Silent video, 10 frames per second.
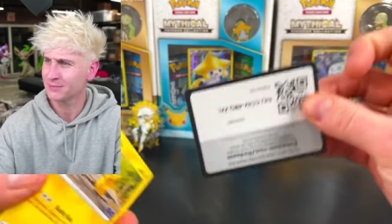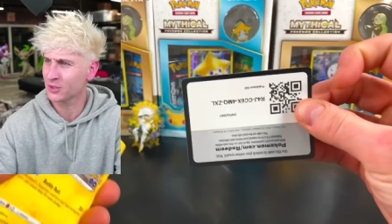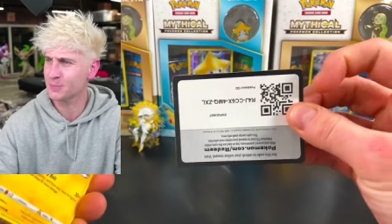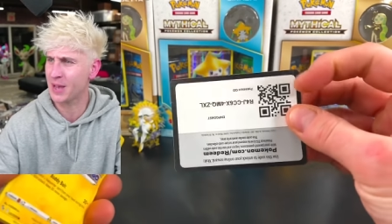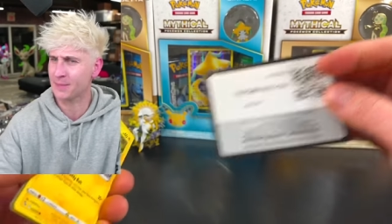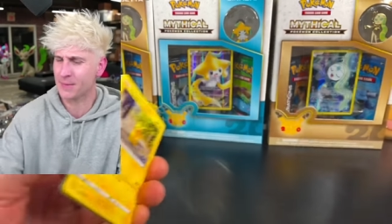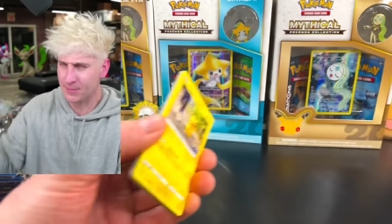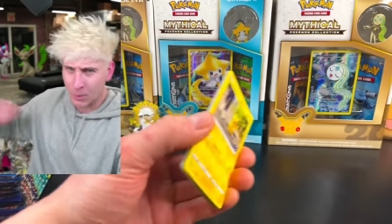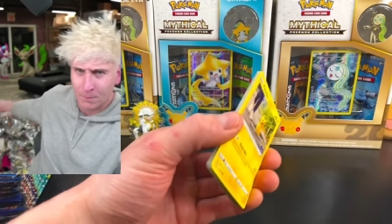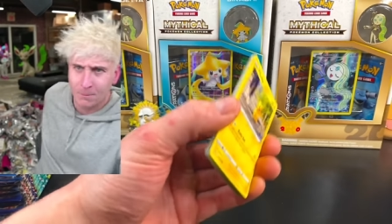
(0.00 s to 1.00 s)
first bag, baby. Come
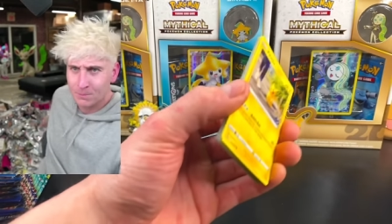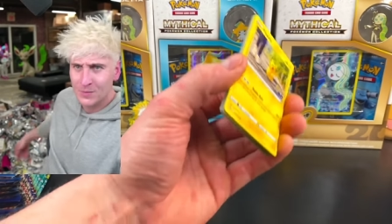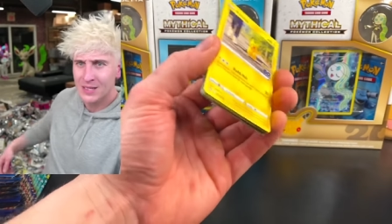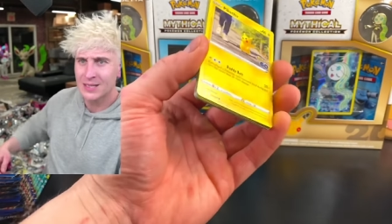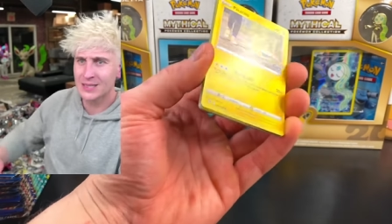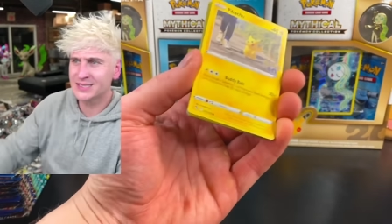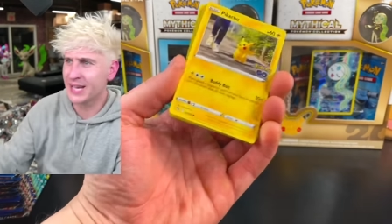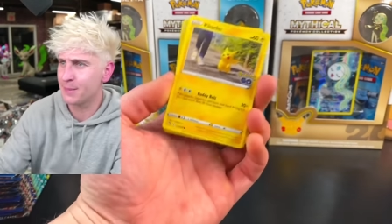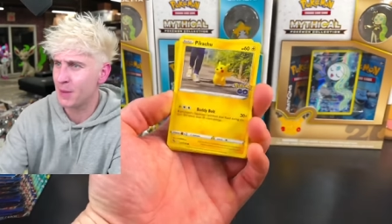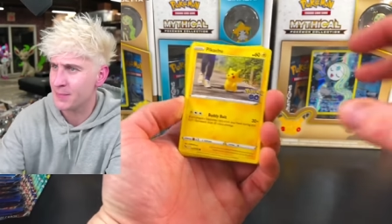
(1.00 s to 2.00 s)
on. Let's
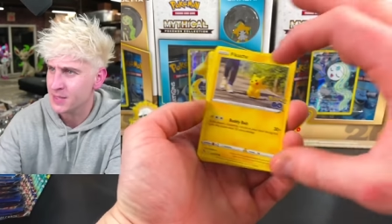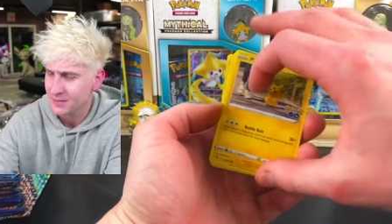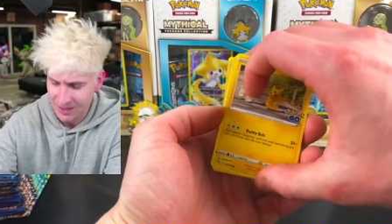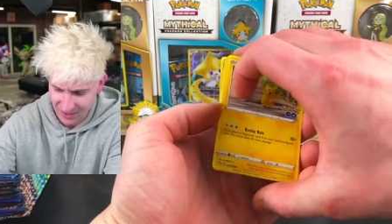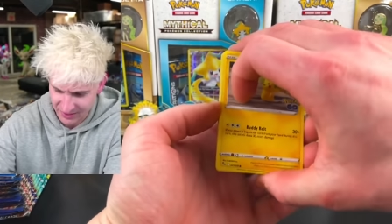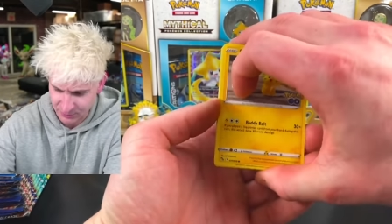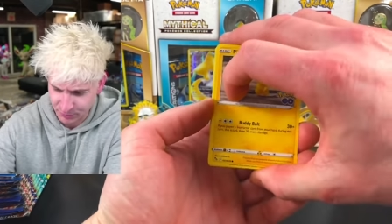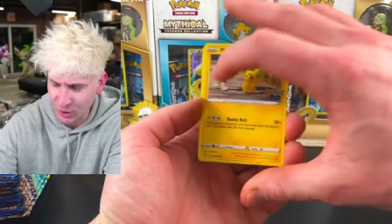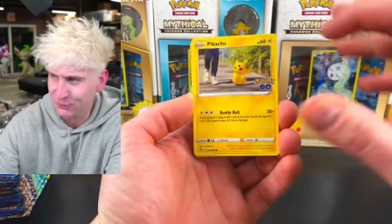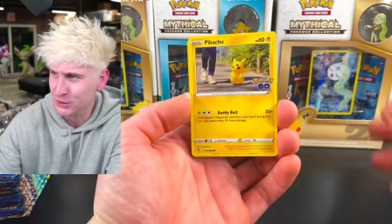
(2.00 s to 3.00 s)
get it, baby. On this
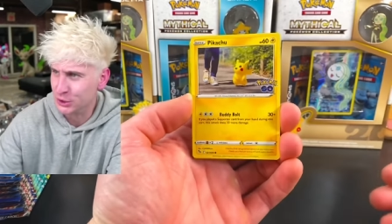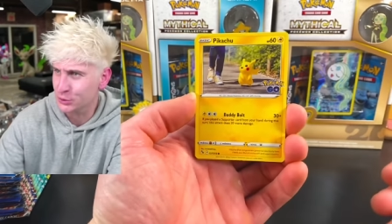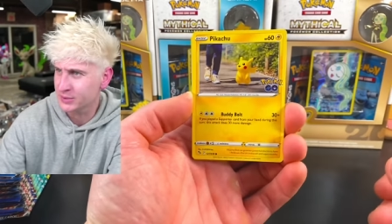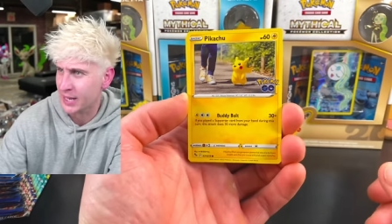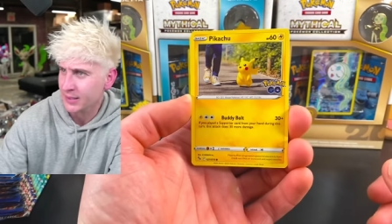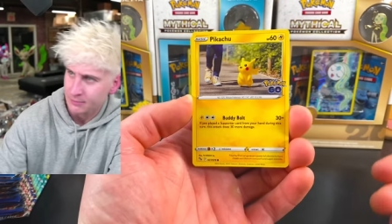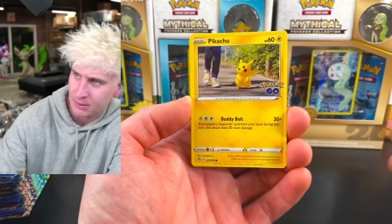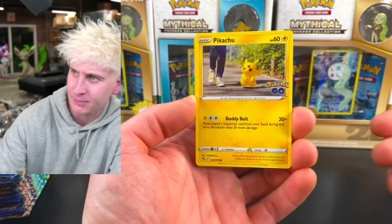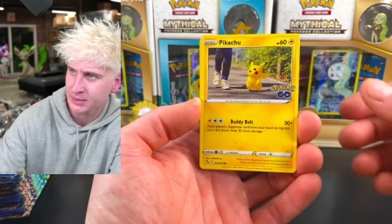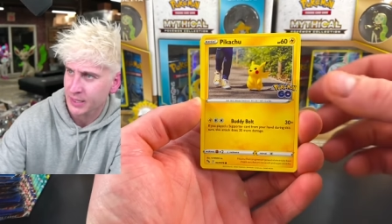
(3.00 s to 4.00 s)
beautiful Tuesday, but
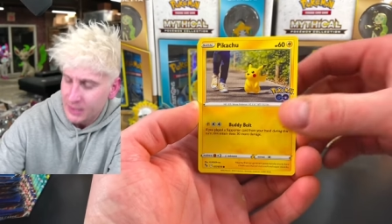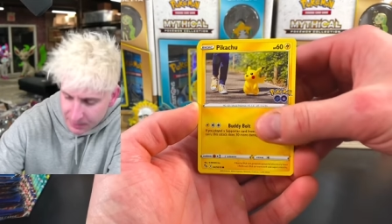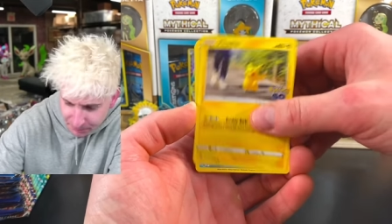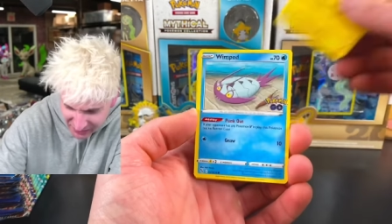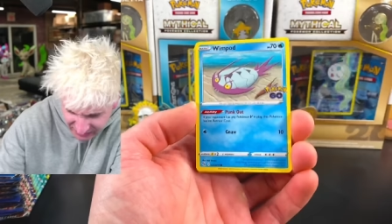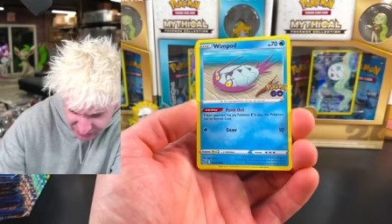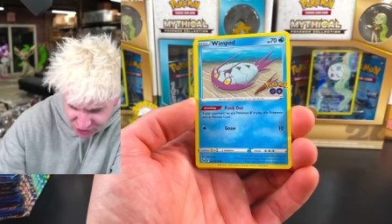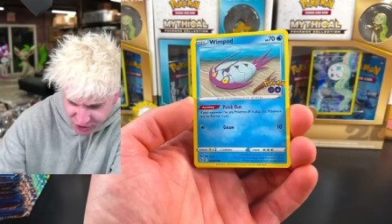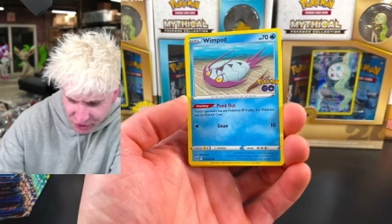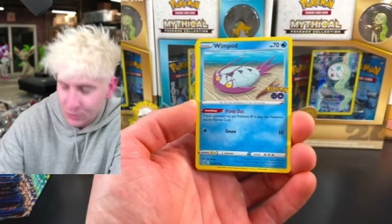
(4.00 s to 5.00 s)
Monday.
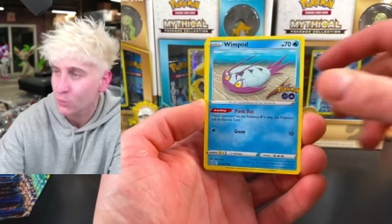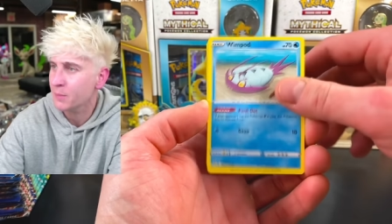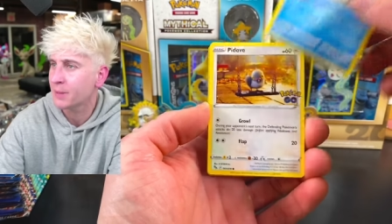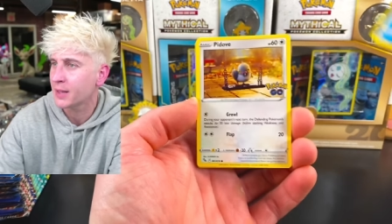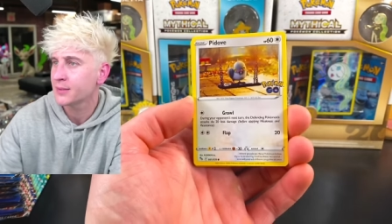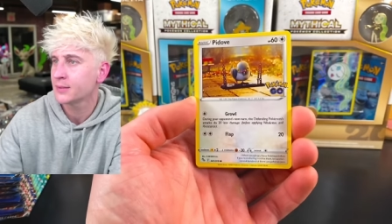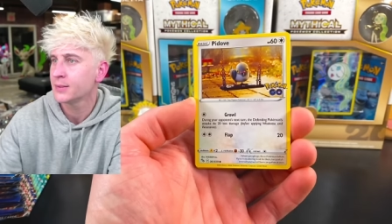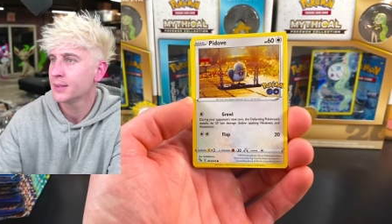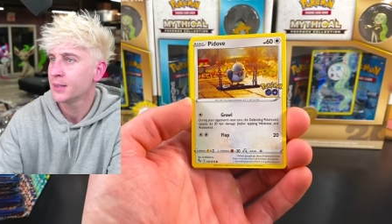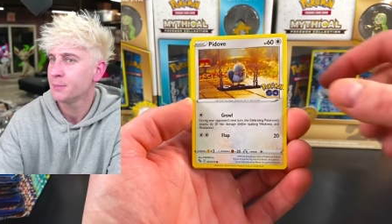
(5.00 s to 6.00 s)
Pikachu, Wimpod,
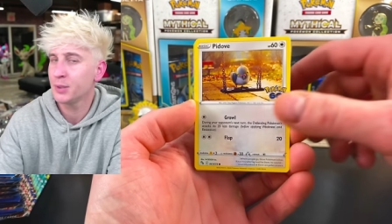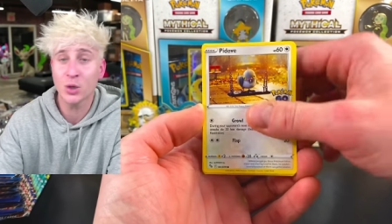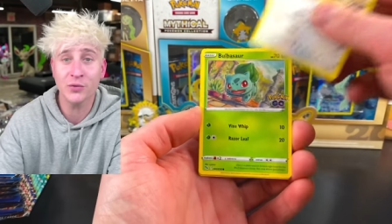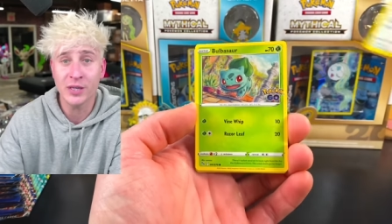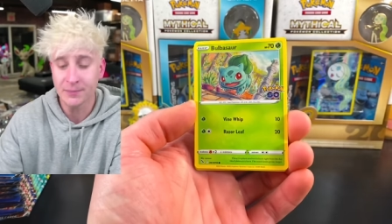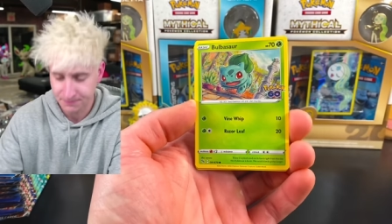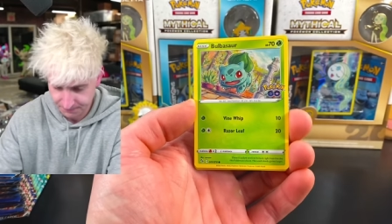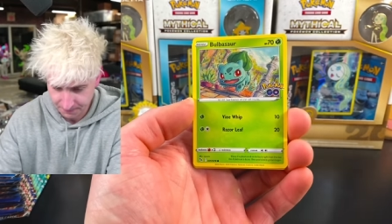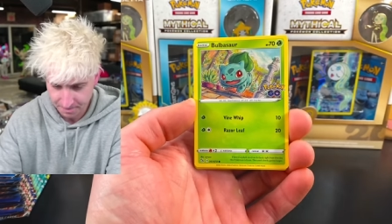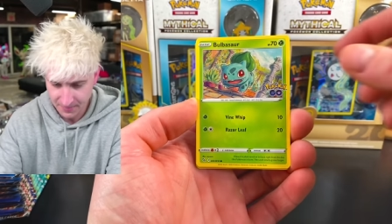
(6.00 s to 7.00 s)
Piduvy,
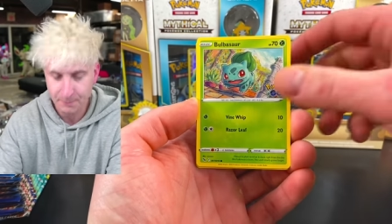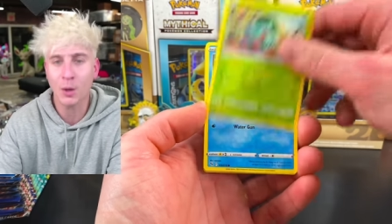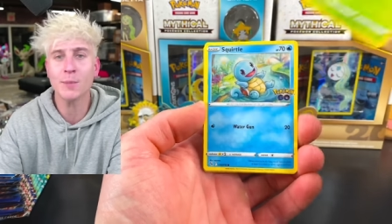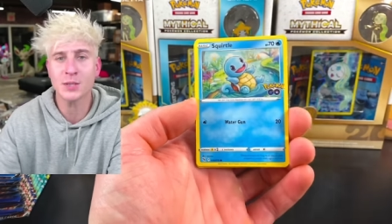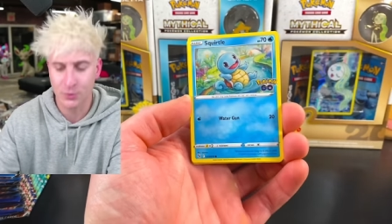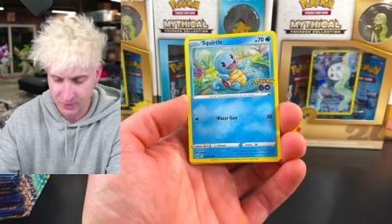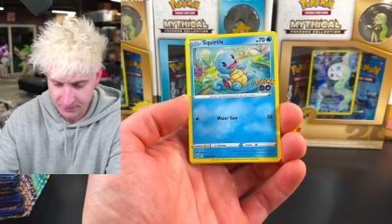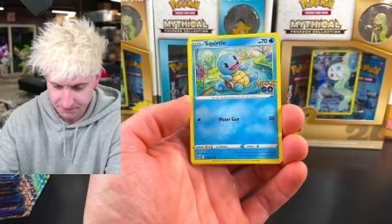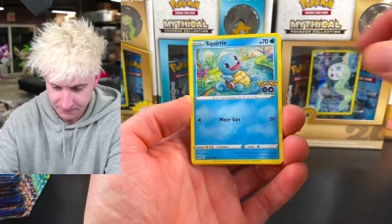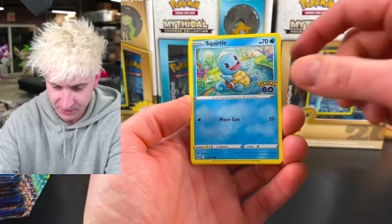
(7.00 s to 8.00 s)
Bulbasaur,
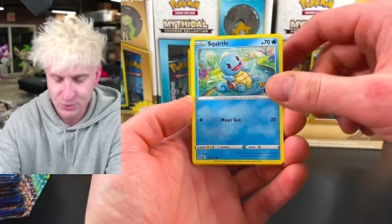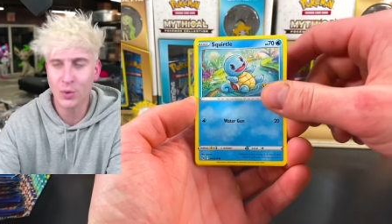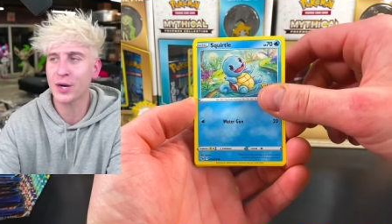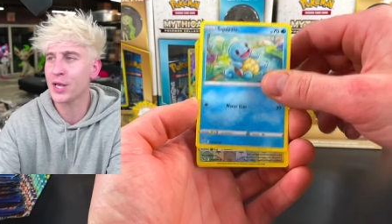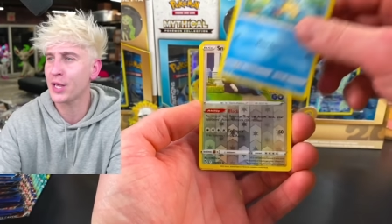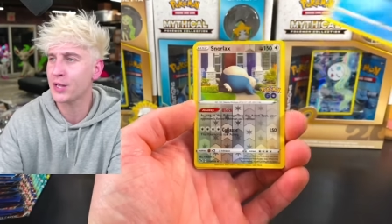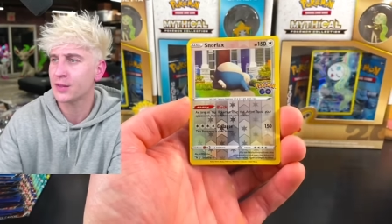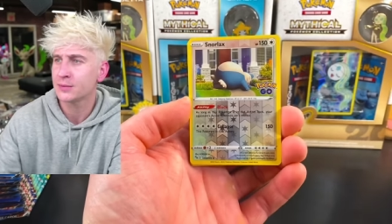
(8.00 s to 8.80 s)
Squirtle,